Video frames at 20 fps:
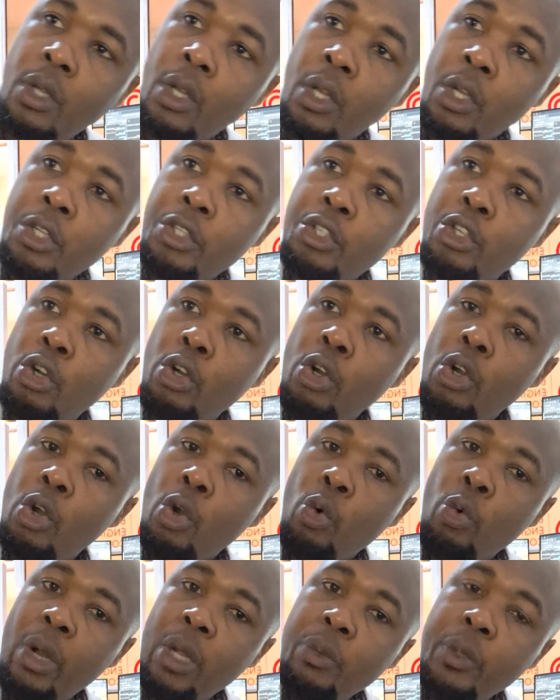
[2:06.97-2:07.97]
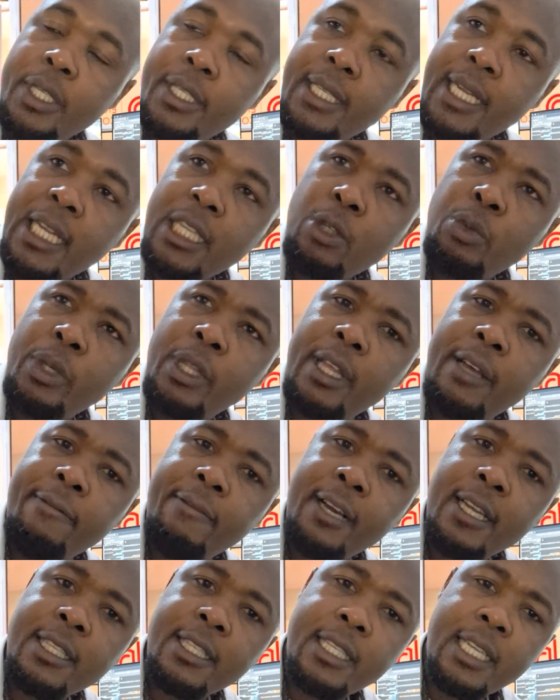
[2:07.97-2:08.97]
So when we start with the
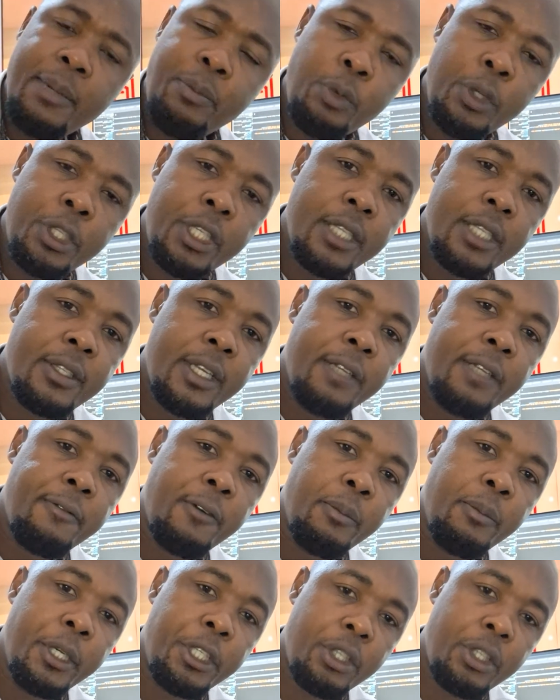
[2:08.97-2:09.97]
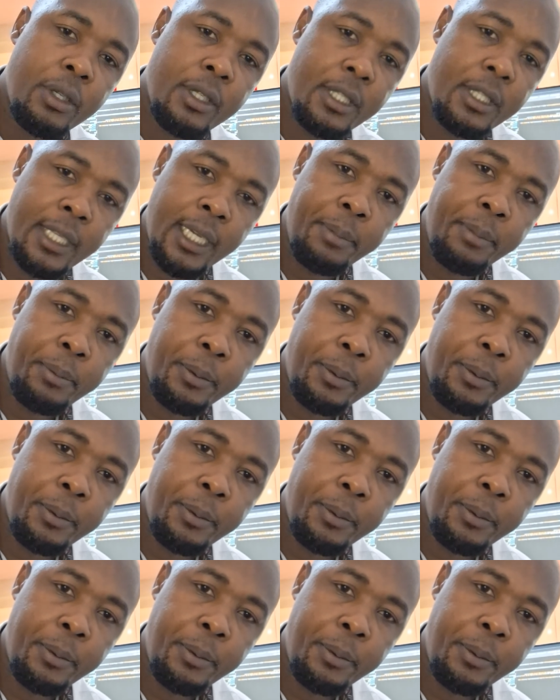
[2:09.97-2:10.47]
first step, which is the information step,